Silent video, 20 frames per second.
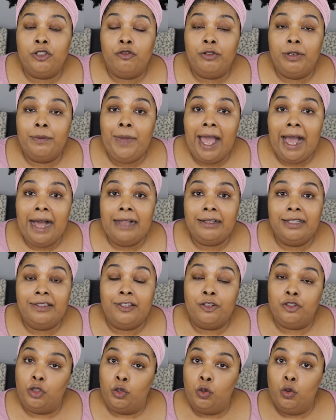degree palette.
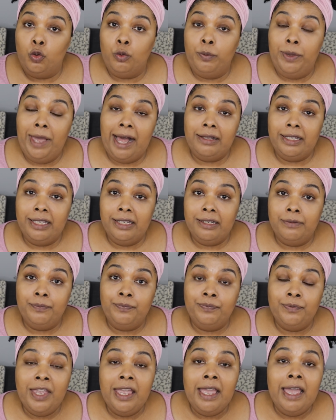There's a cool palette,
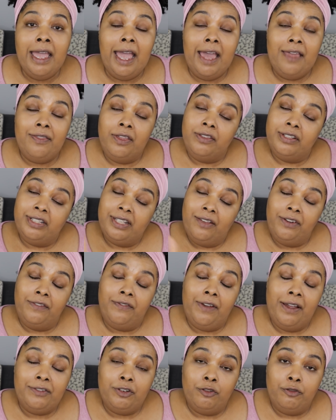and then the
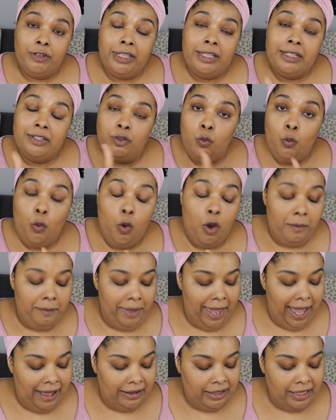seventy-five degree is the warm
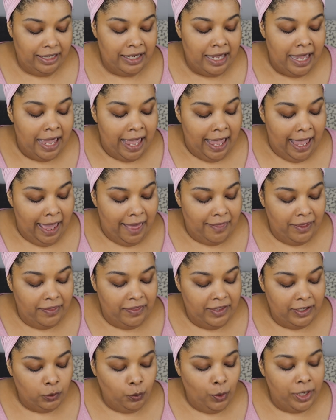palette. And
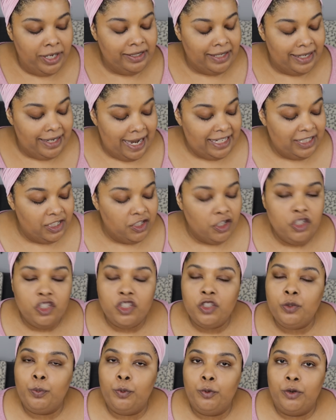then this one is a nice
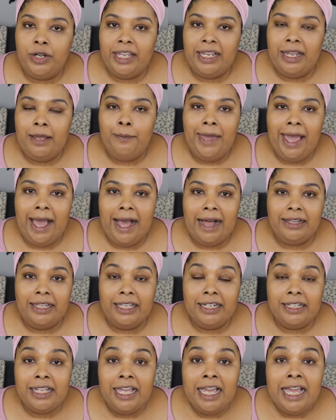spring
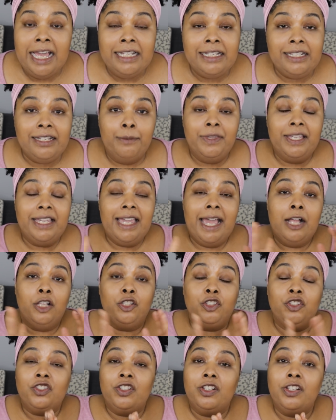palette. Something
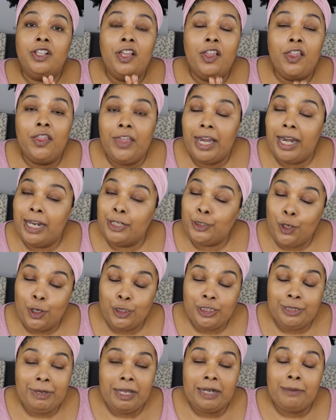else that I
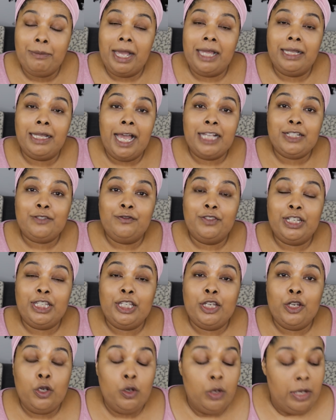talked about in my last
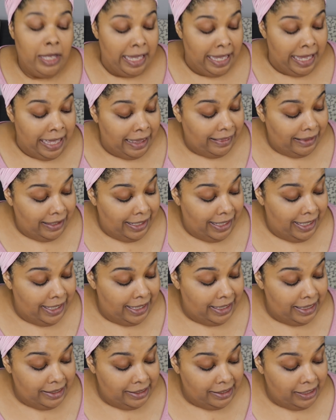video,
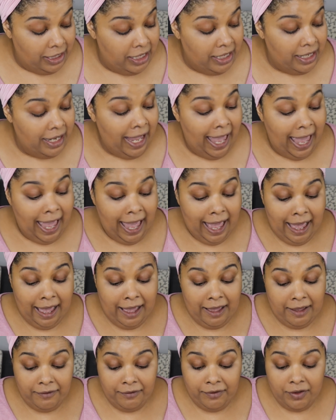these
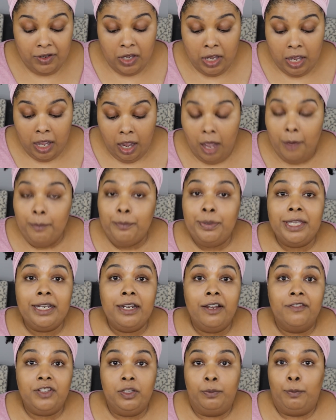have a
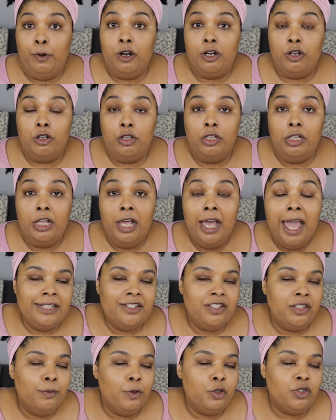bit of sparkle.
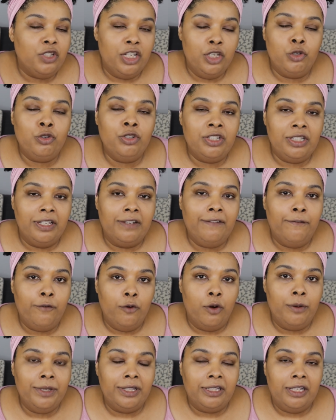It's the most interesting
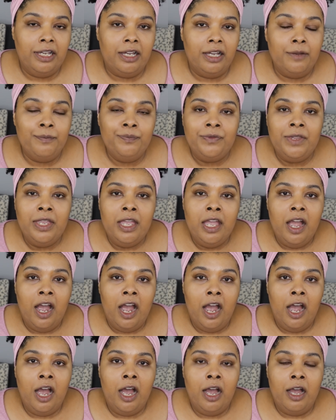formula.
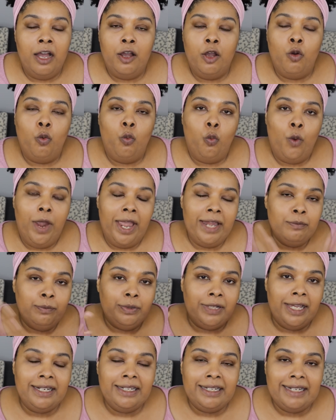Uh, when
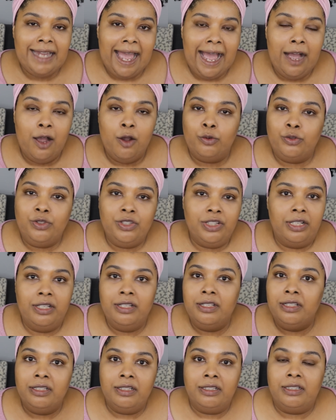blended out,
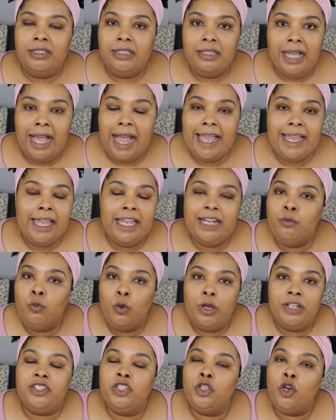it
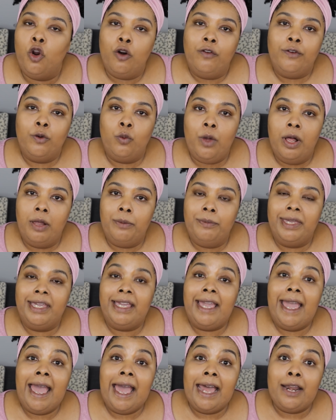wasn't
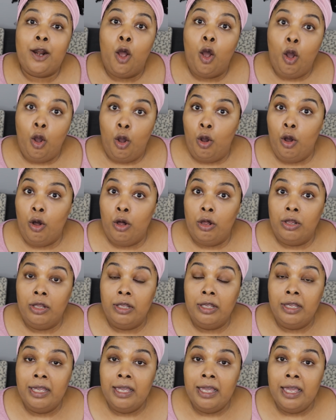overwhelming at
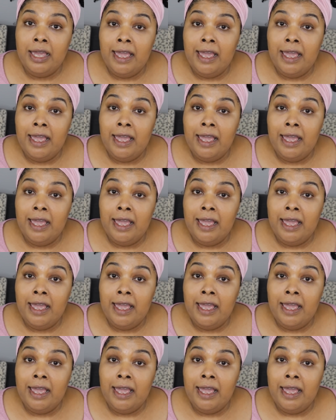all.